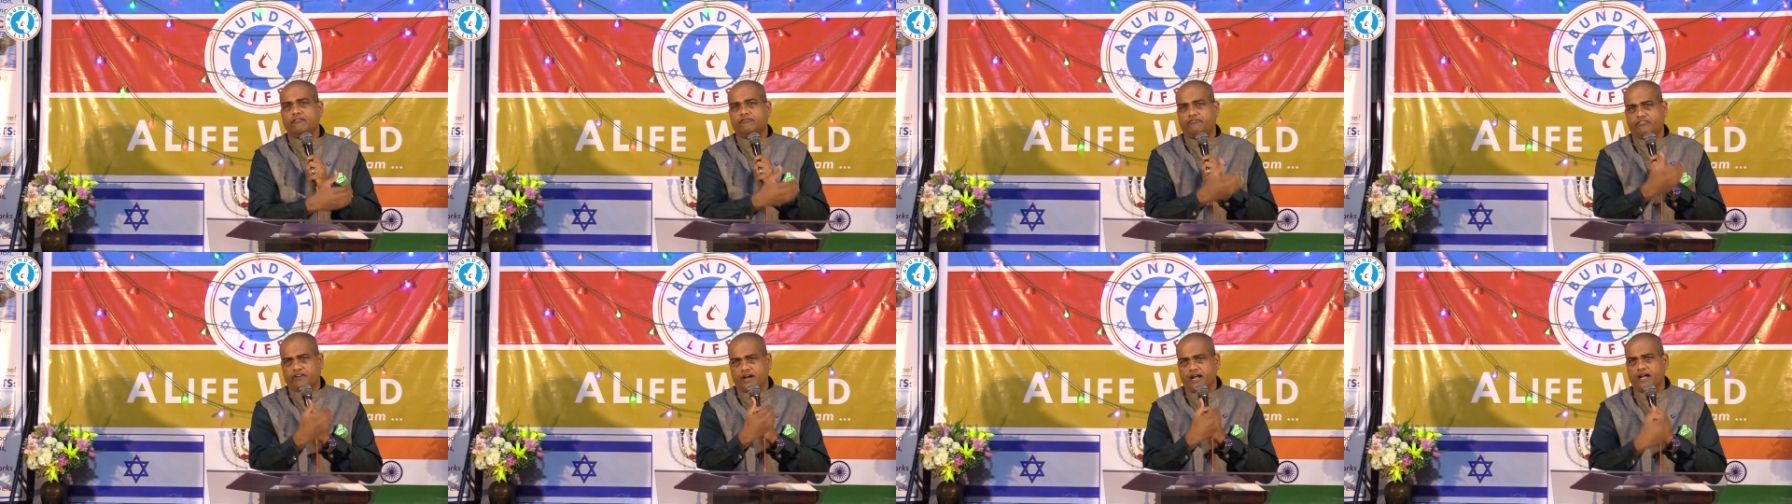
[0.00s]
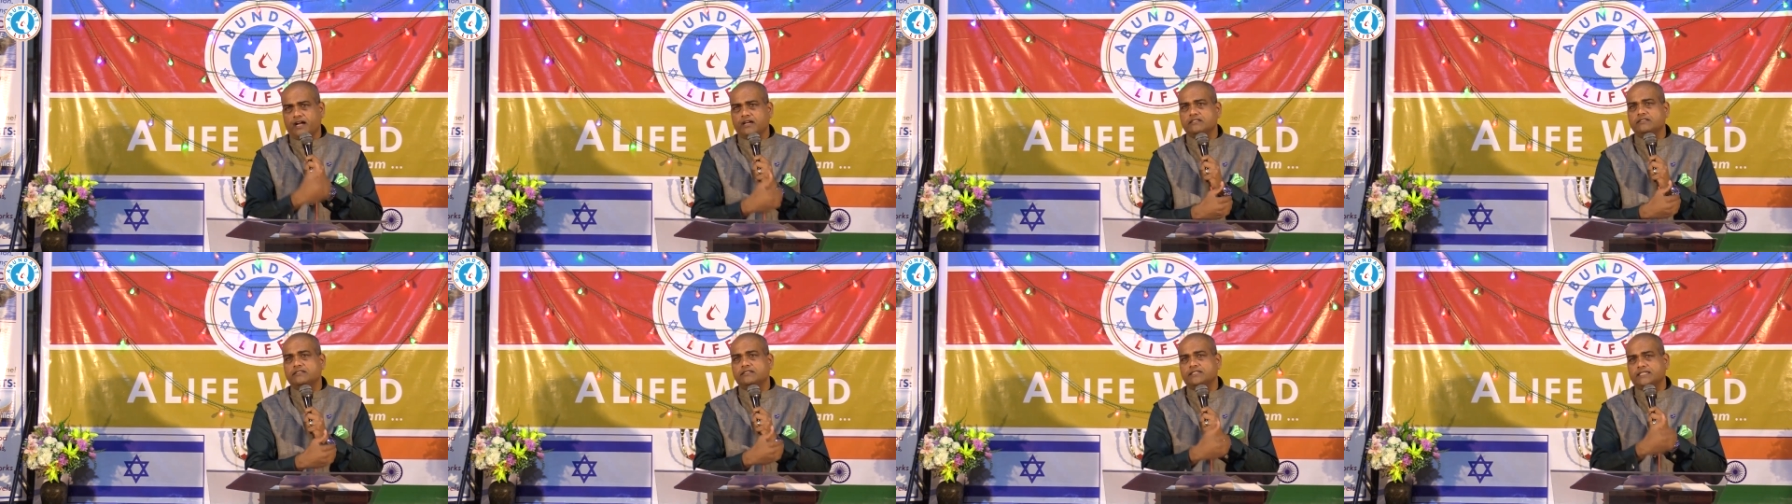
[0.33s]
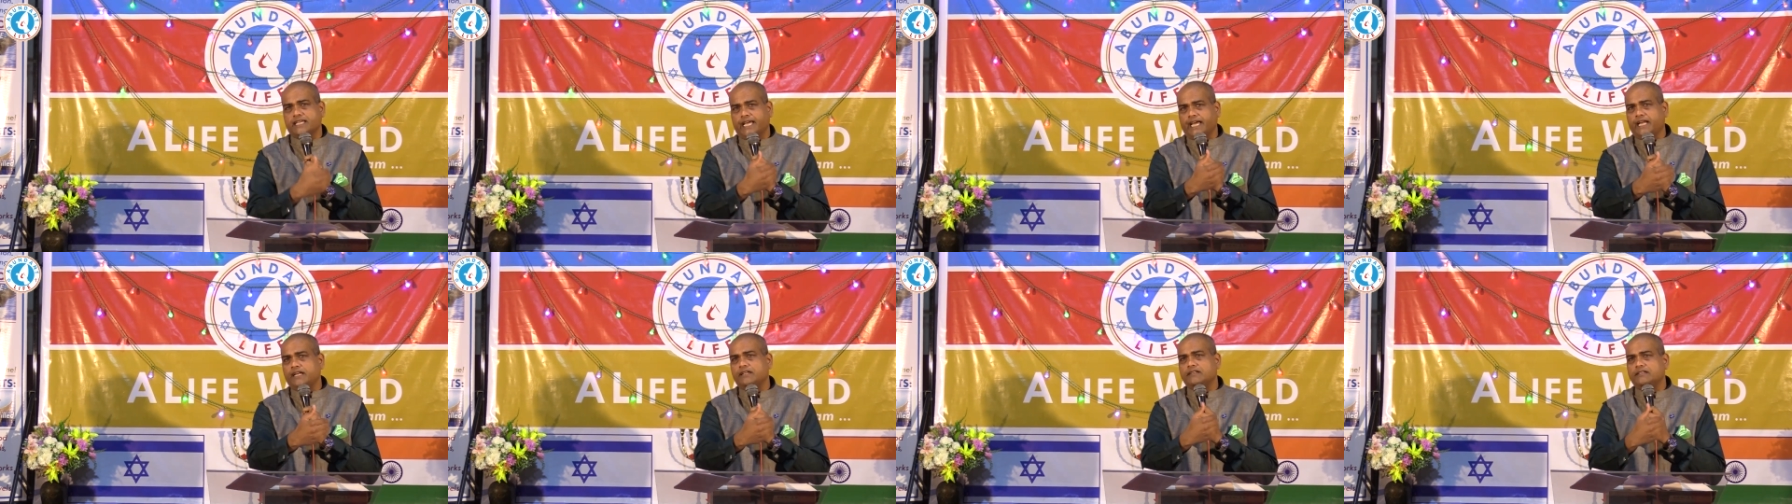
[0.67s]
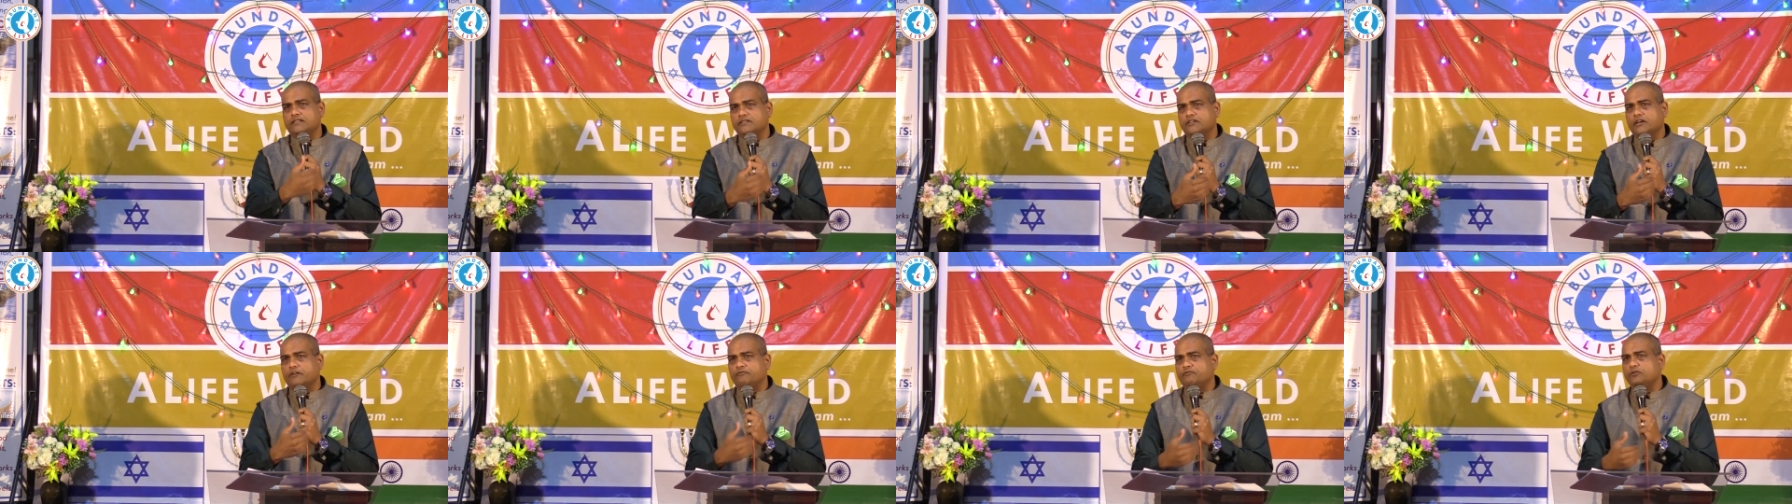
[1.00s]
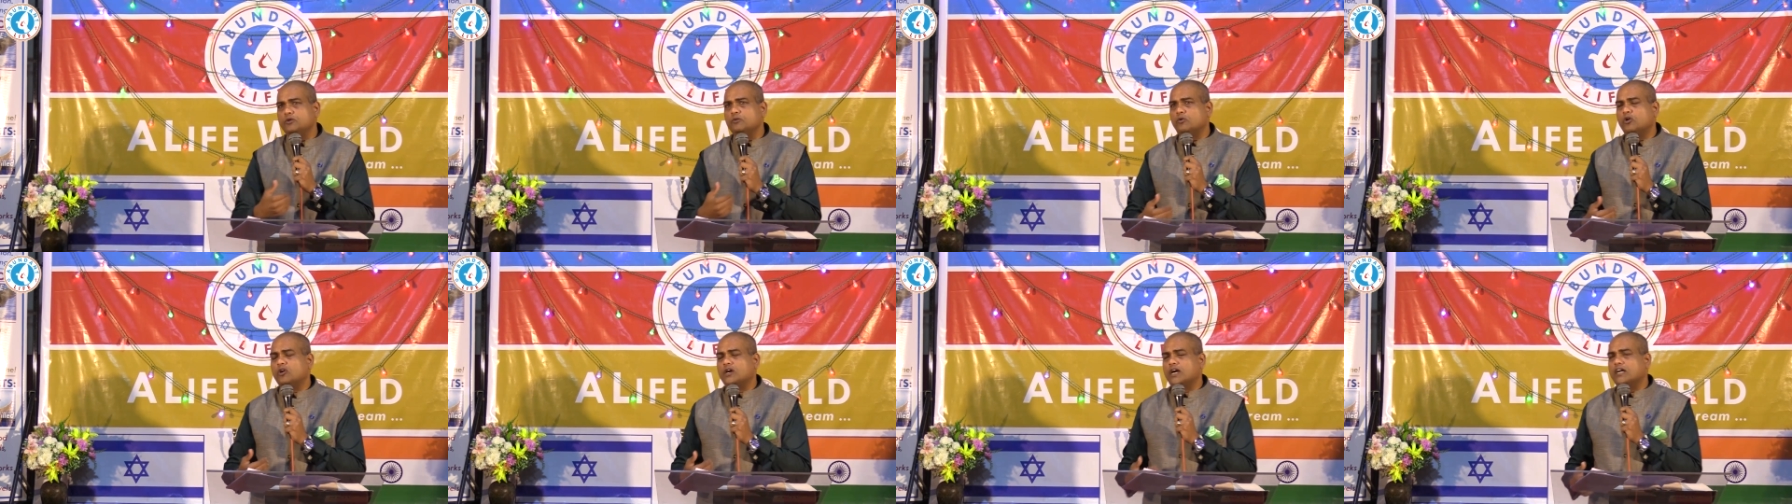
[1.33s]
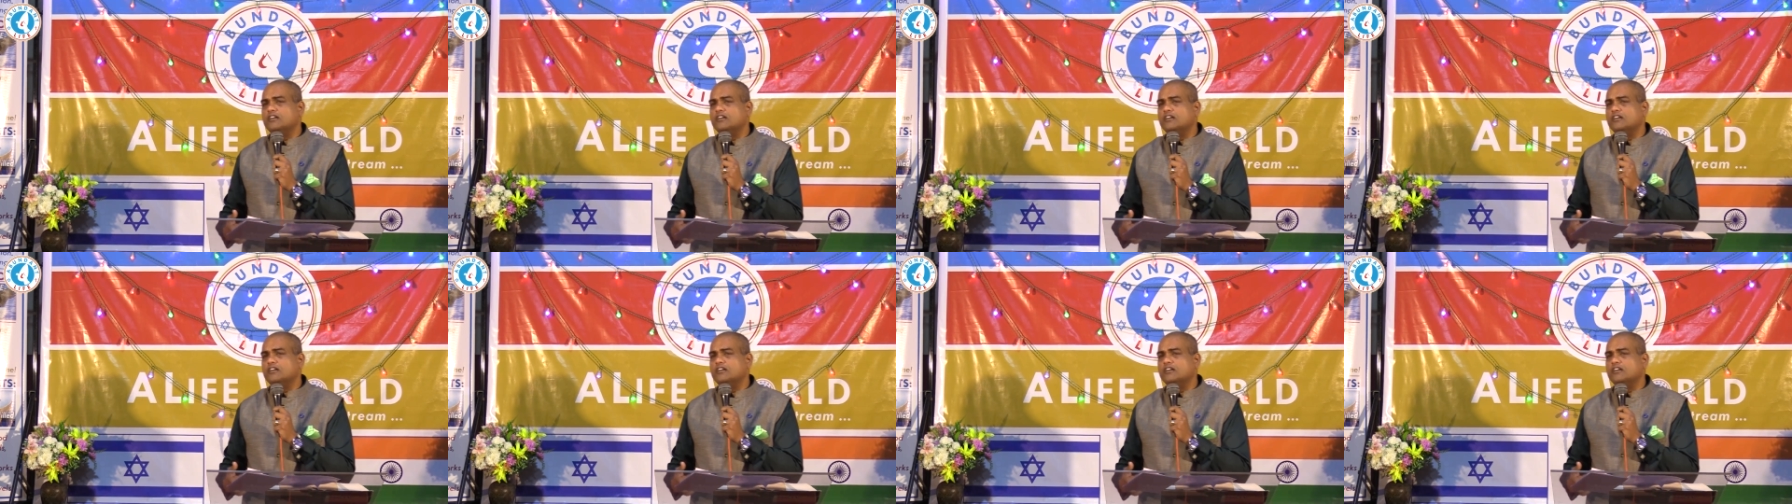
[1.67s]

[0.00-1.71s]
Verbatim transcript: France, and a few more